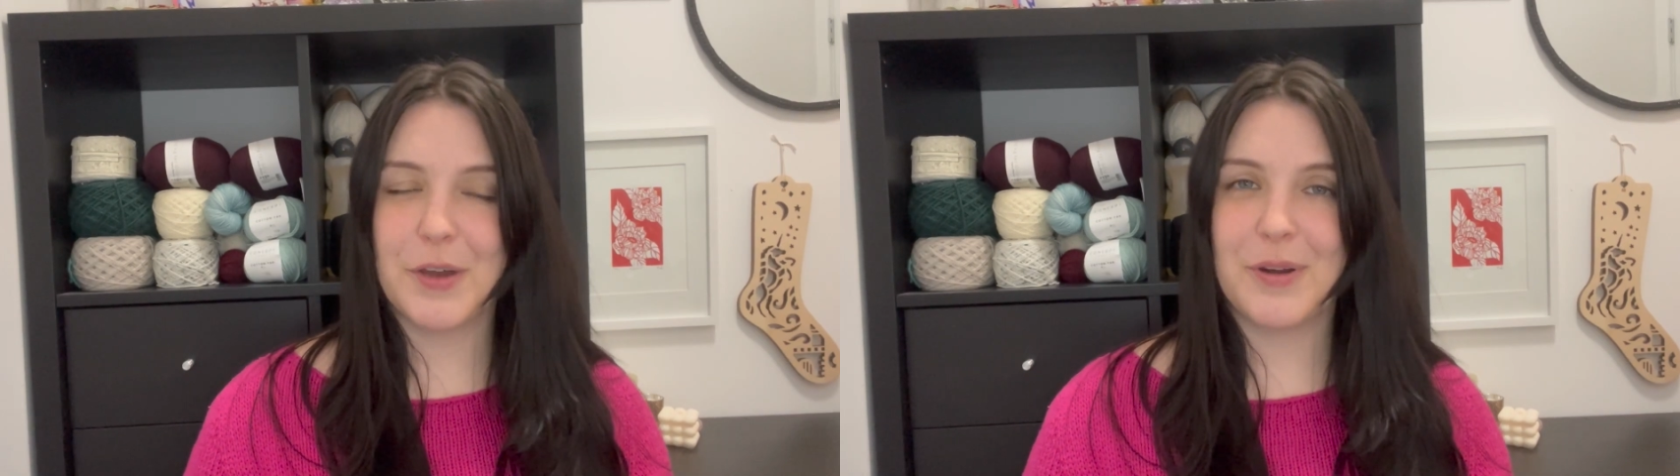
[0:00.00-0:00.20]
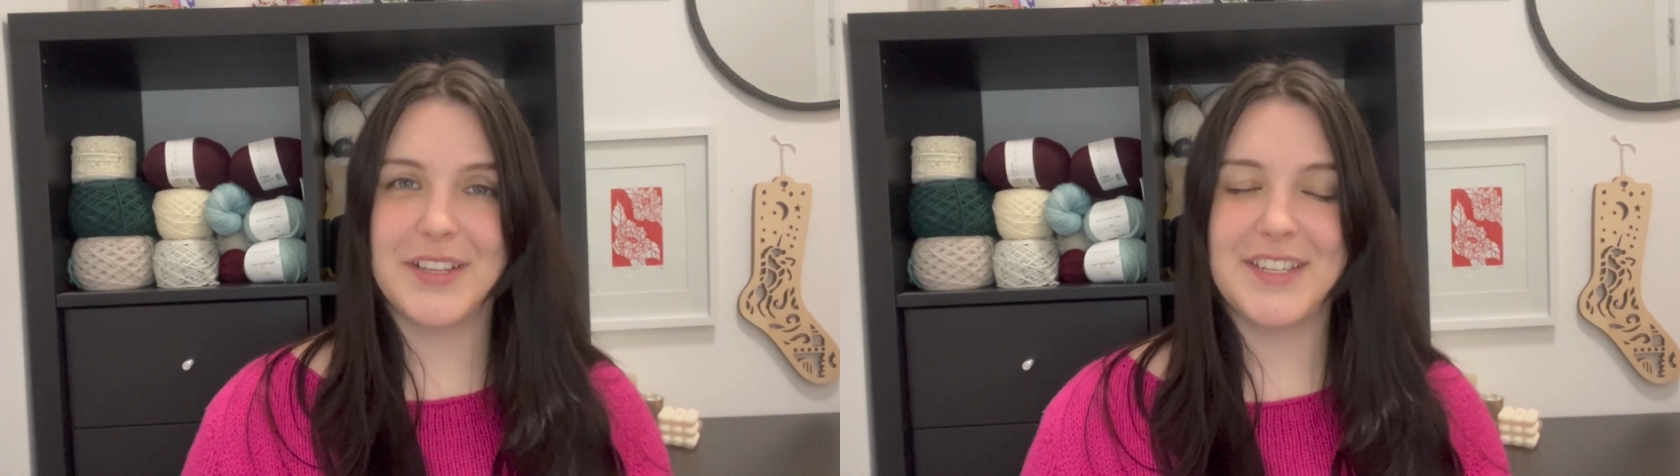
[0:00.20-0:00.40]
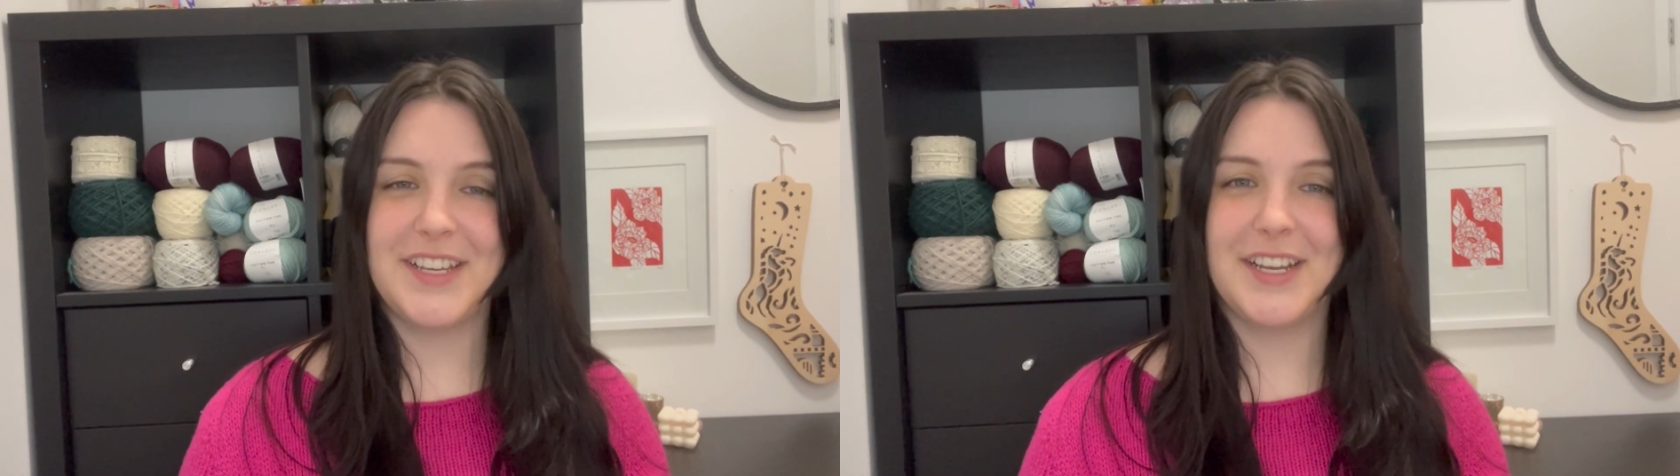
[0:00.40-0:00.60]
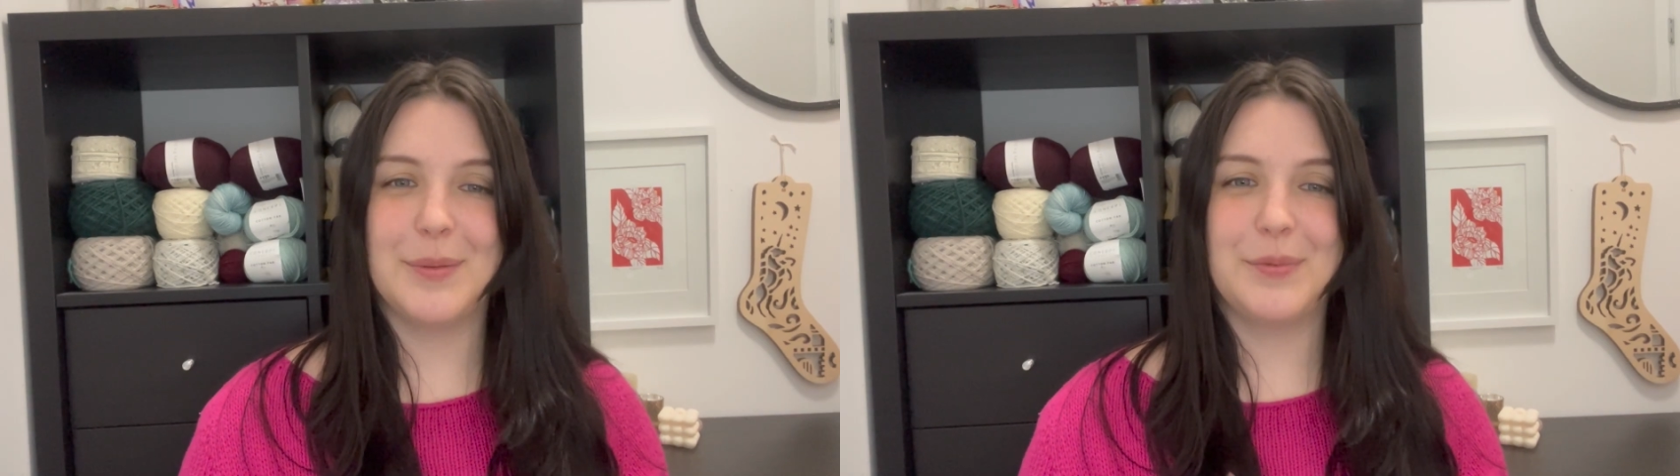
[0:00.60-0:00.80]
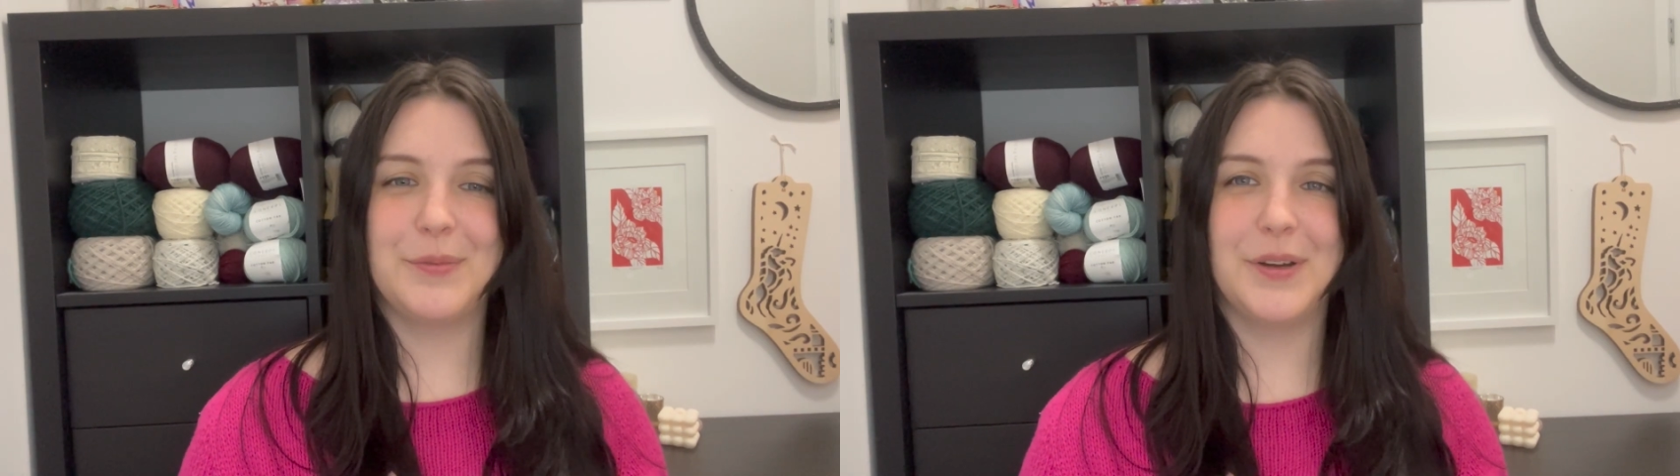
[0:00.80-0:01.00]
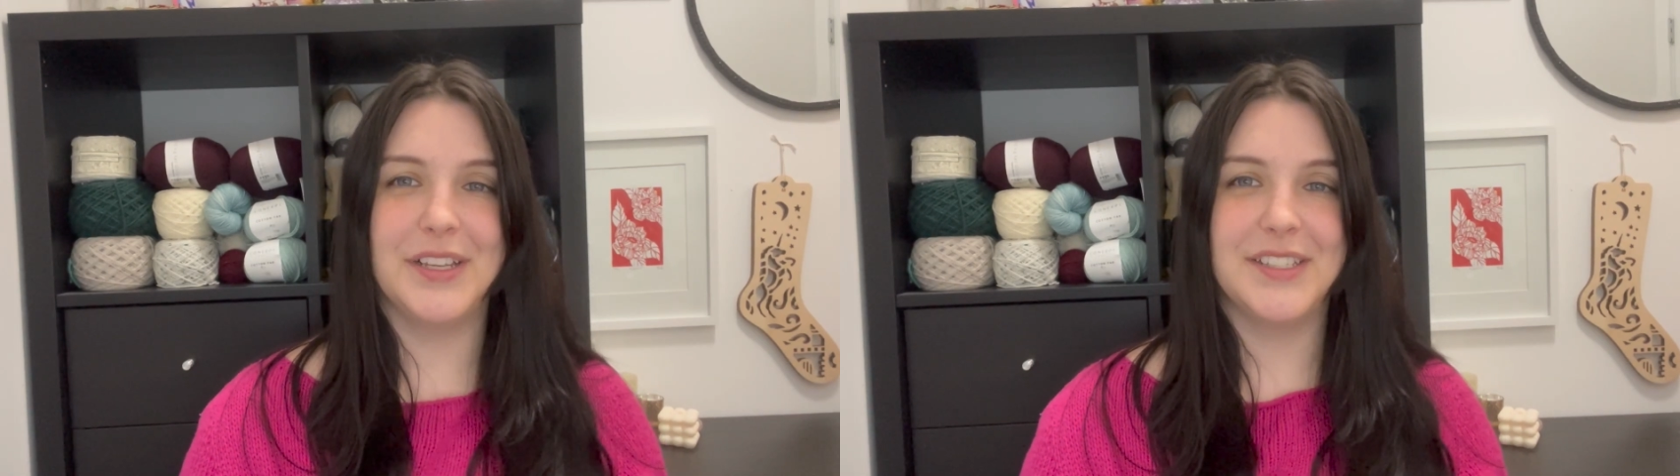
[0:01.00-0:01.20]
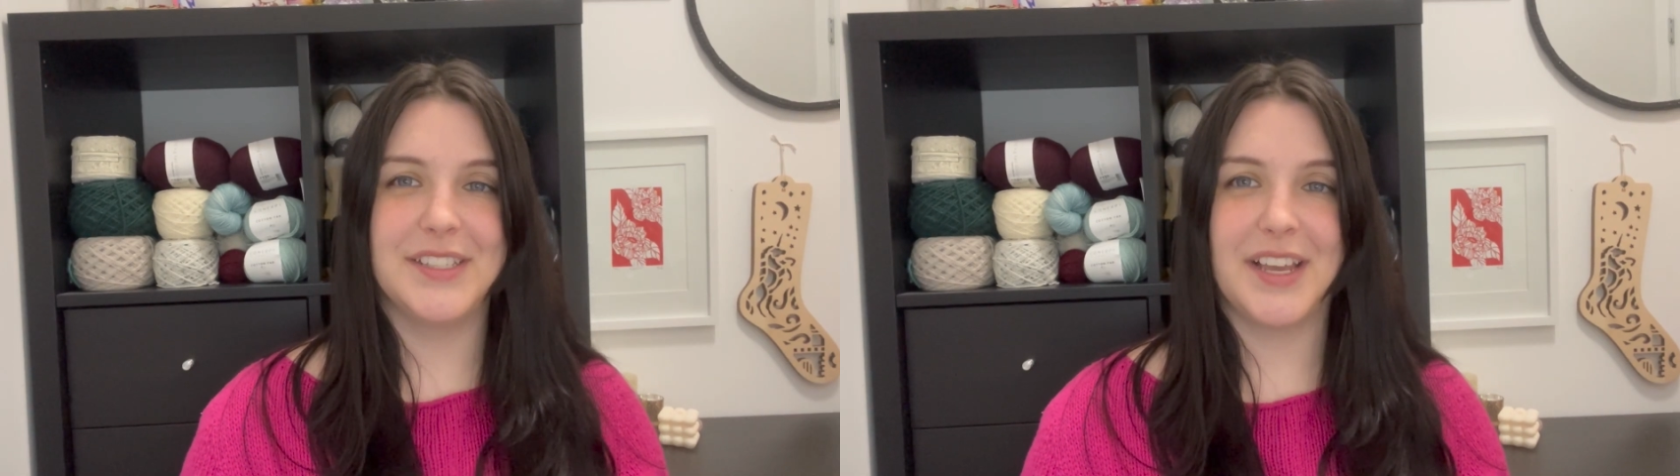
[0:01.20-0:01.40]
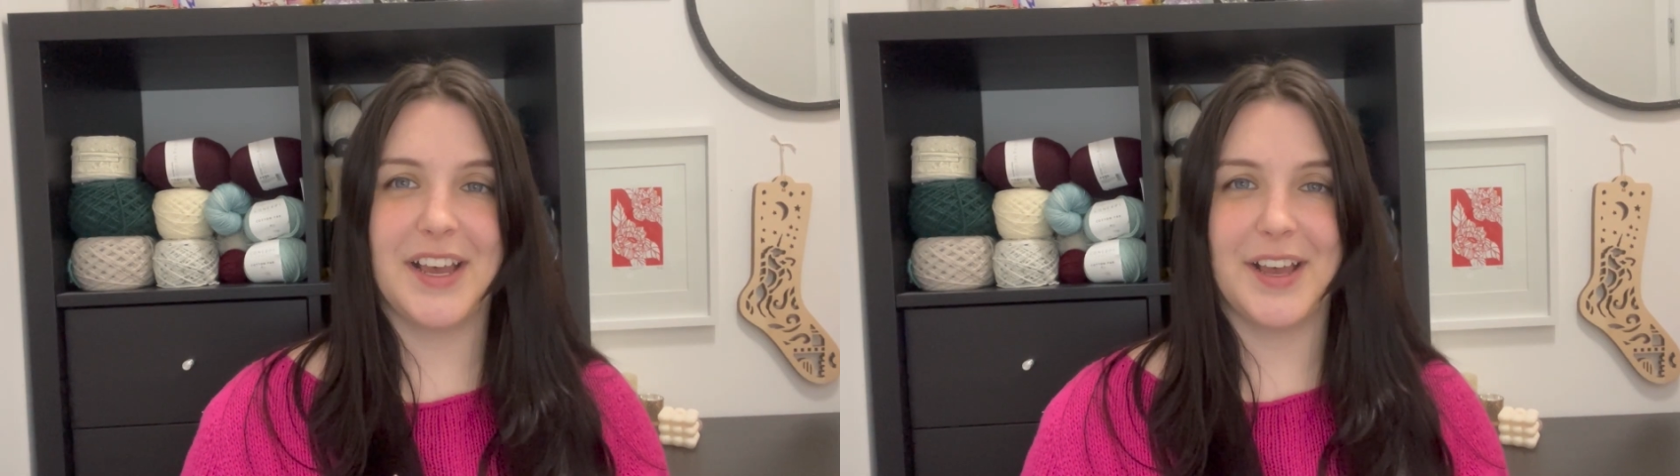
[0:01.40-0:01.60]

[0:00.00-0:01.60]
I wanted to hit up was